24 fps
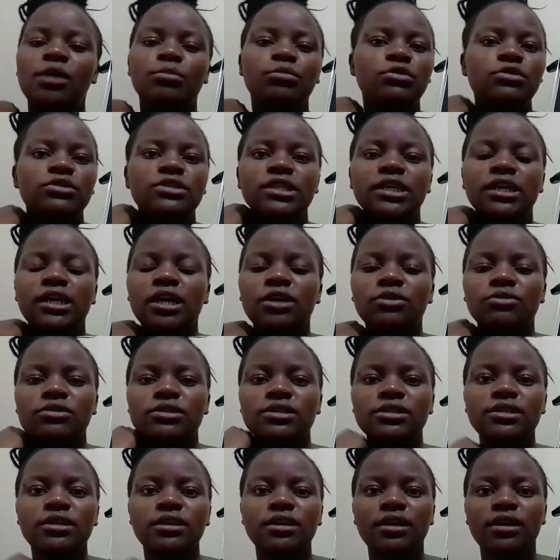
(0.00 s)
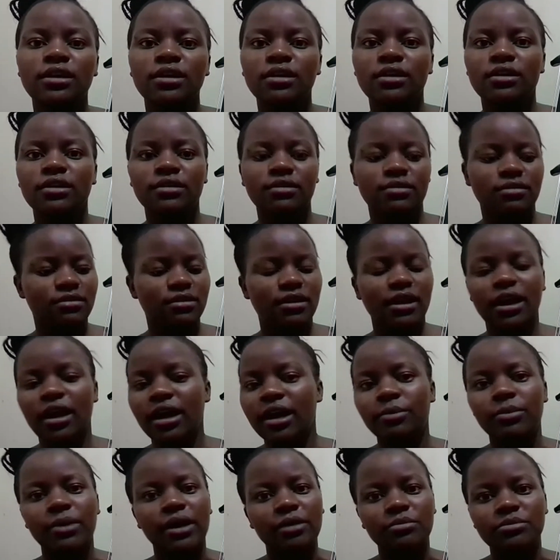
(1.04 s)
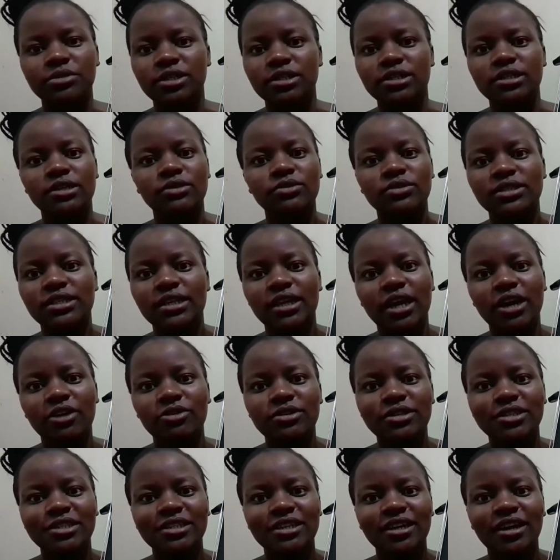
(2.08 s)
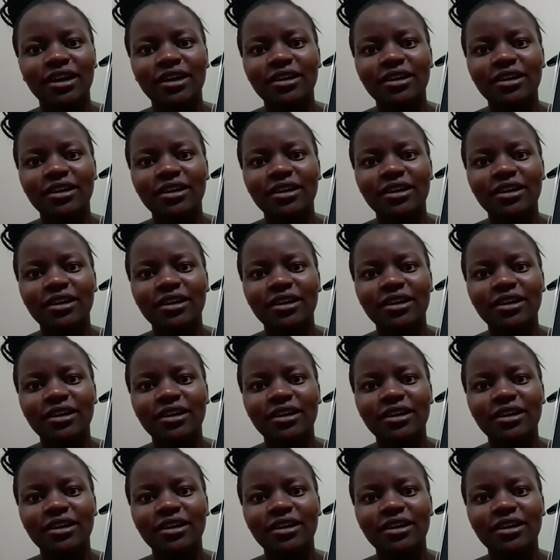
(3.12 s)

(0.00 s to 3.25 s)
losing count. I'm just losing count.